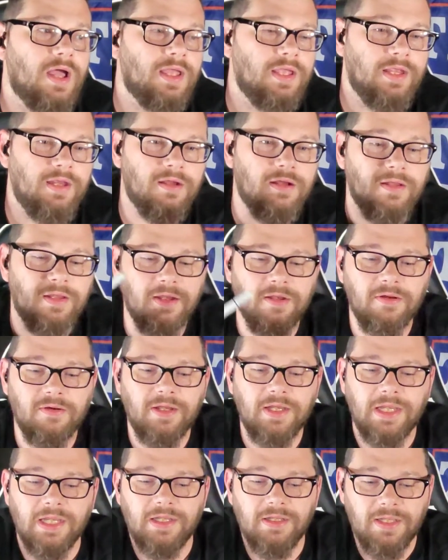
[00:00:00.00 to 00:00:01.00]

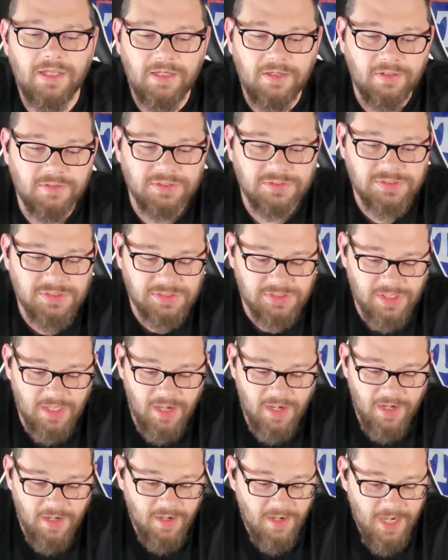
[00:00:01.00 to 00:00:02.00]
here's
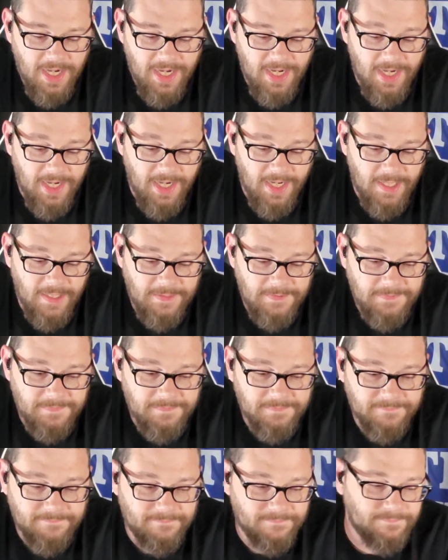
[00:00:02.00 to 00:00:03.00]
uh,
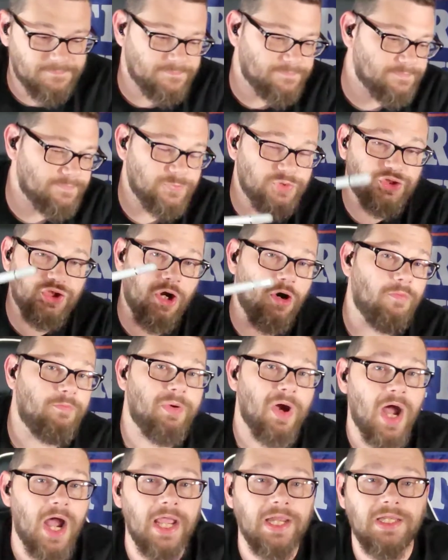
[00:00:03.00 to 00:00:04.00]
Joe
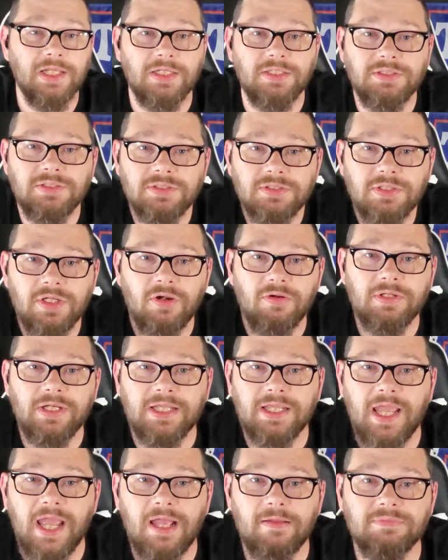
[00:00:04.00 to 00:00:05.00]
Biden going to
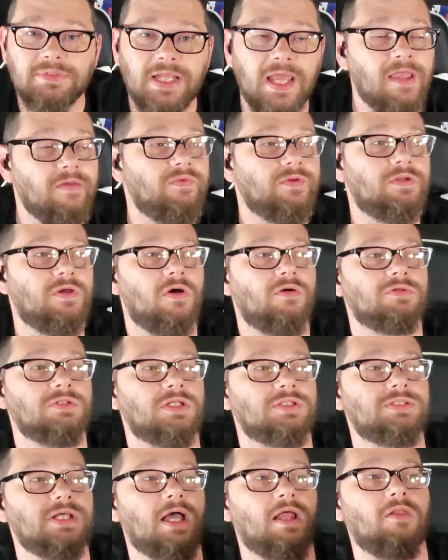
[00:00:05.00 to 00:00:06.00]
Camp David, going
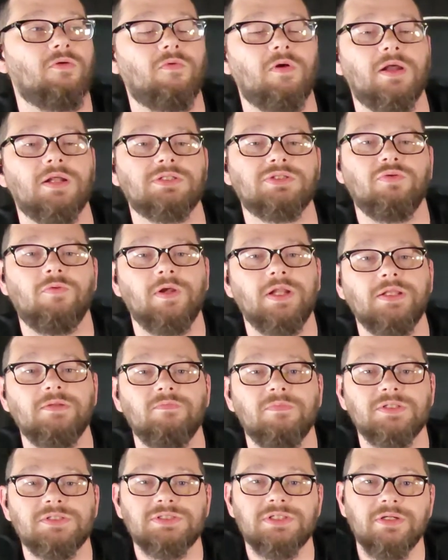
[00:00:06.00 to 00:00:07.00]
to Delaware 20
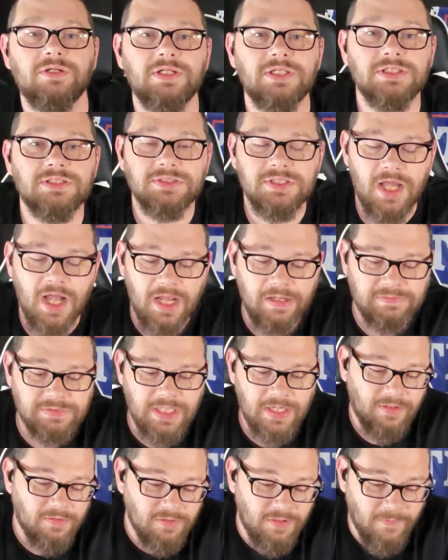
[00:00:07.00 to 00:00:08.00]
mysterious times.
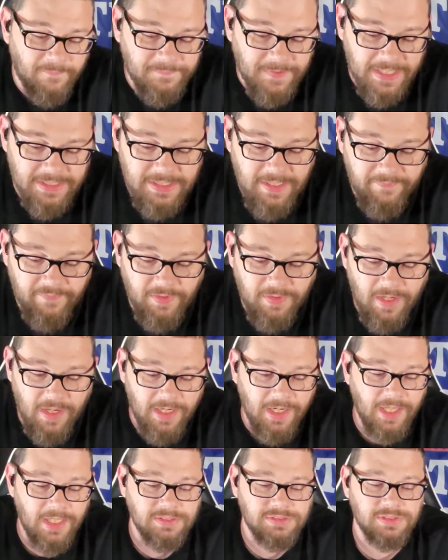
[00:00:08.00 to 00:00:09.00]
I don't know if that ever
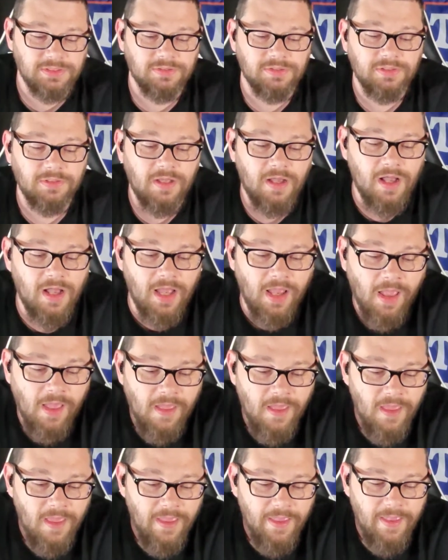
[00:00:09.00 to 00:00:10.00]
got answered or not.
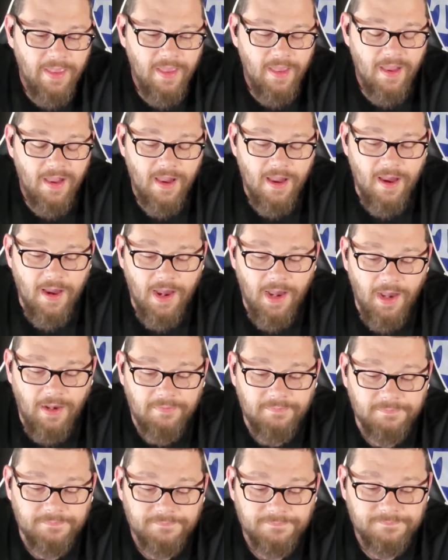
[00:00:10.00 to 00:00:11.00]

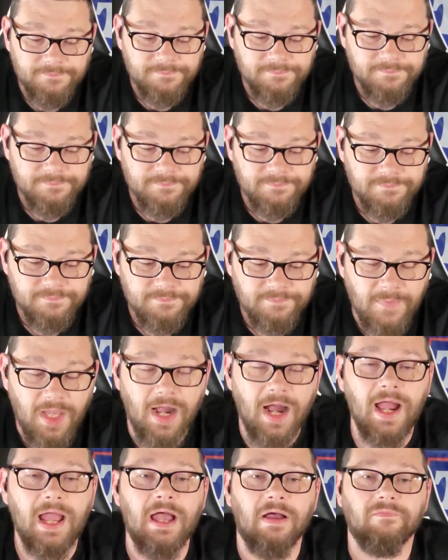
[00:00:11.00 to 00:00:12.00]
Um,
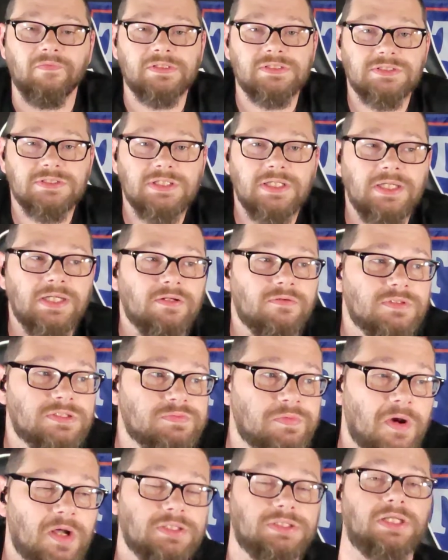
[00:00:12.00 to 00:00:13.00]
I haven't seen a
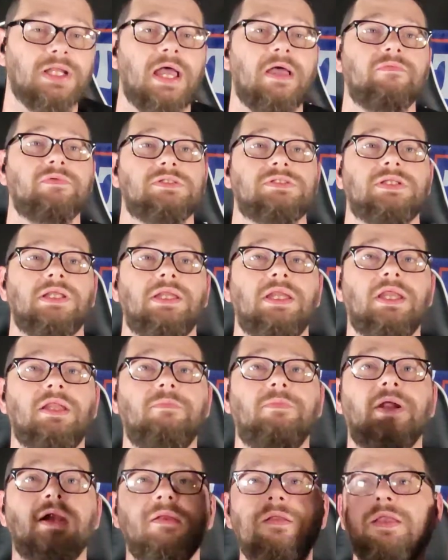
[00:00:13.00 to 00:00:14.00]
response, and I haven't seen
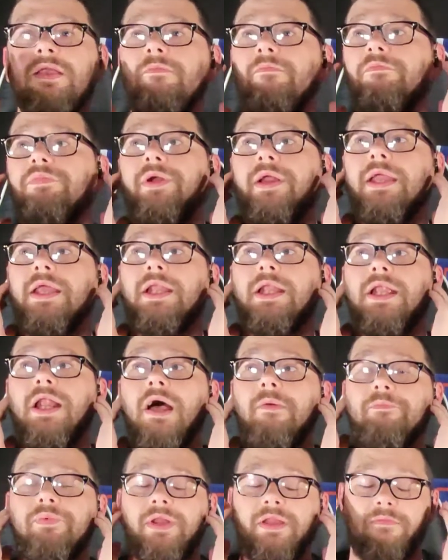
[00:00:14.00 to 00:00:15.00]
anybody bringing it
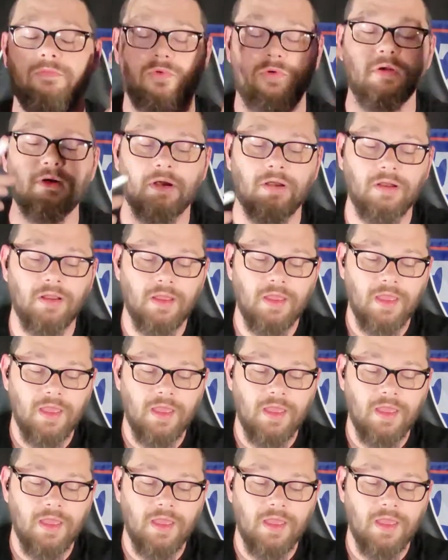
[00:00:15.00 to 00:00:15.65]
up anymore.